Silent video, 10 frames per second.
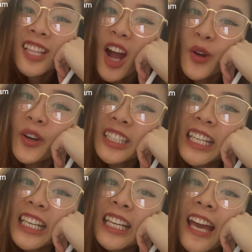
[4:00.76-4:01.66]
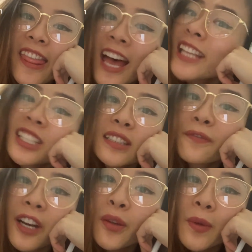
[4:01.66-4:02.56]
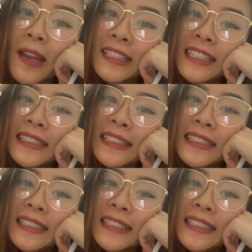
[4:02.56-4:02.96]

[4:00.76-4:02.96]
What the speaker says: not quirky. That's just fucking weird.